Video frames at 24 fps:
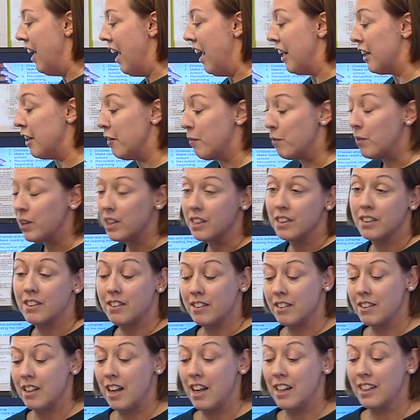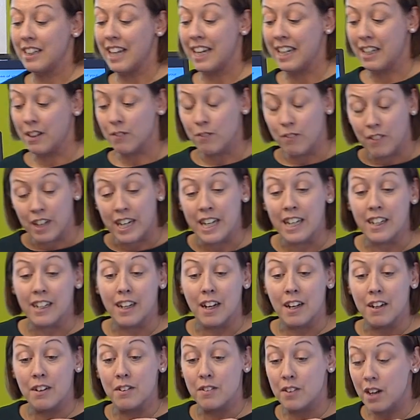And then once they can read
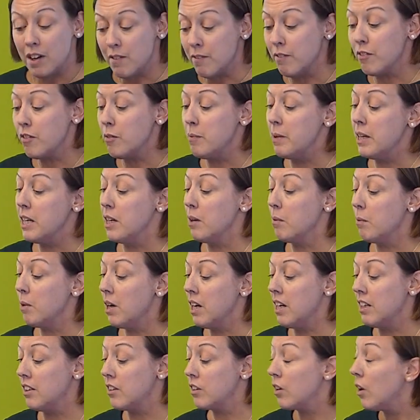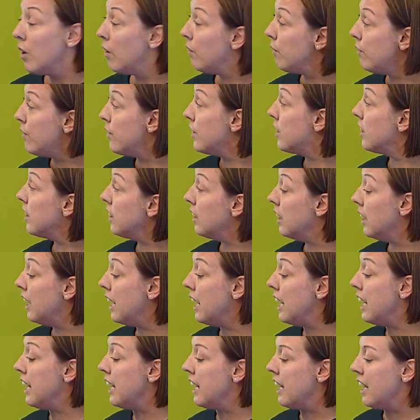those unfamiliar words
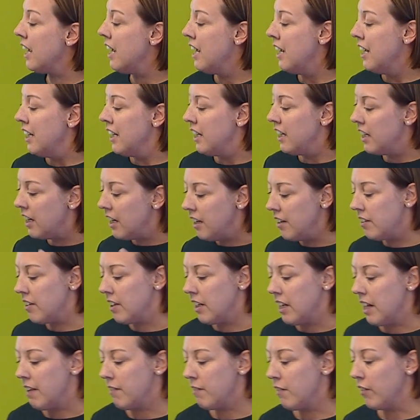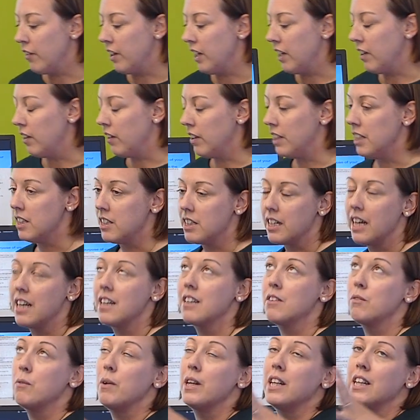confidently, using their phonic knowledge,
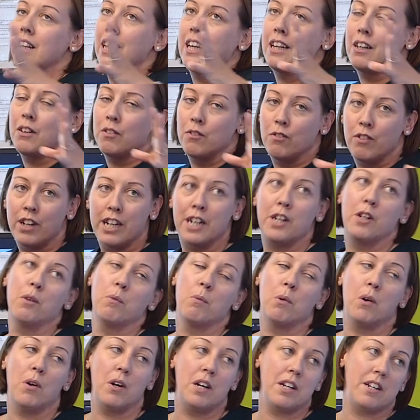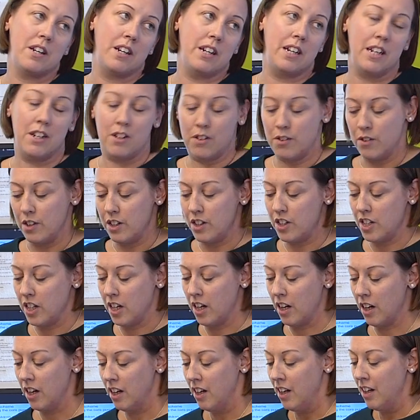that's when they can read the wider
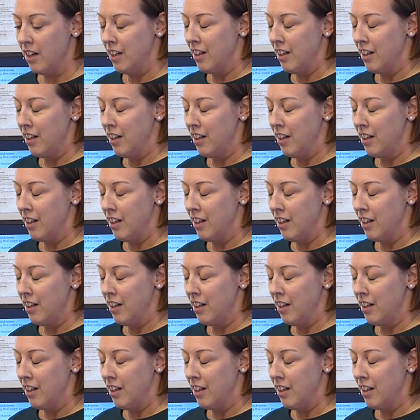literature